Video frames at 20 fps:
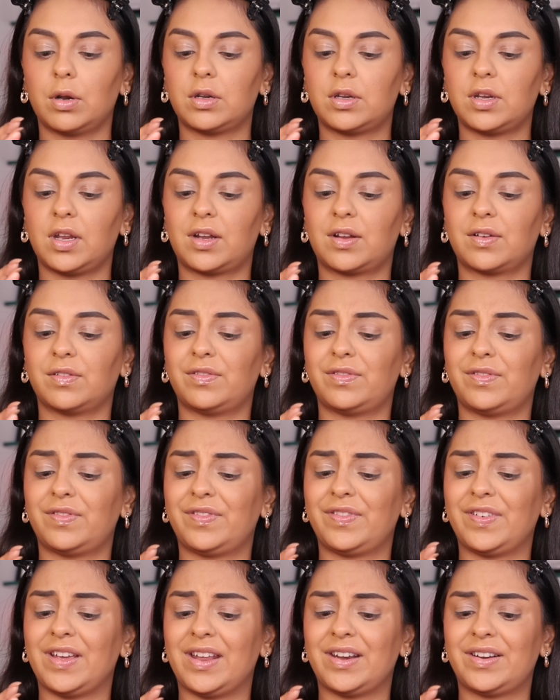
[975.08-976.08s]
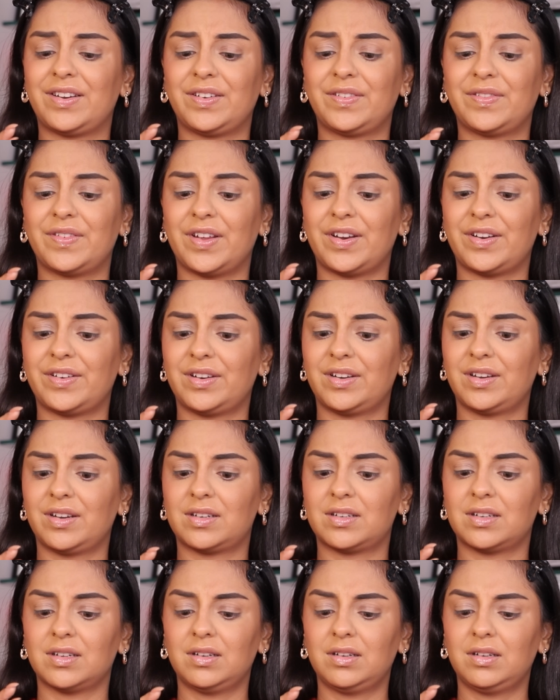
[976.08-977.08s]
going to take very, very
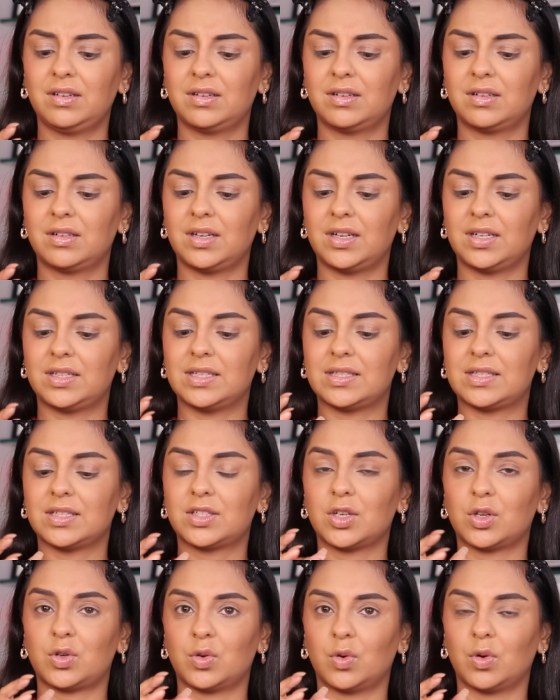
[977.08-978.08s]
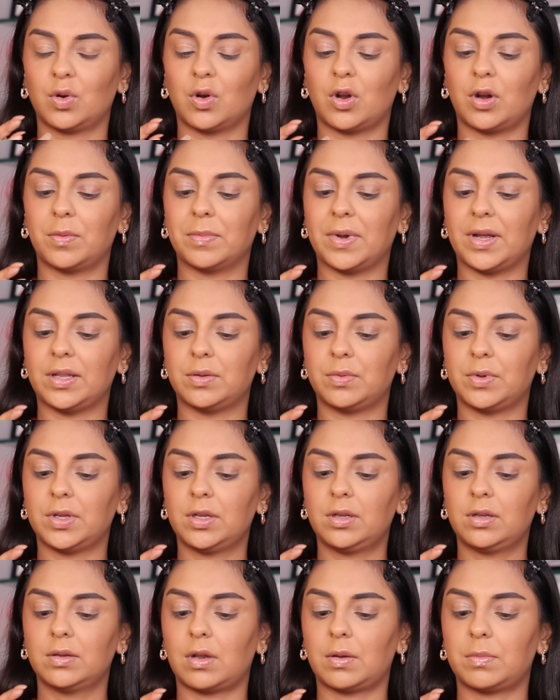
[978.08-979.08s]
little. This is a roll-on, by the
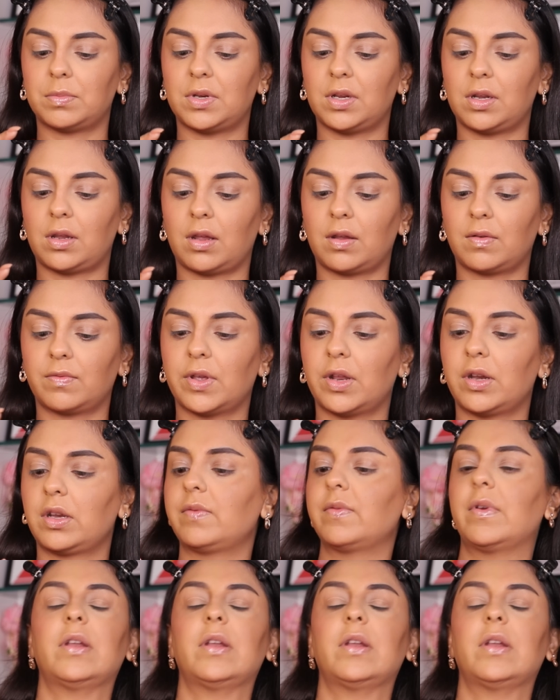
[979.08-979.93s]
way. I'm taking very,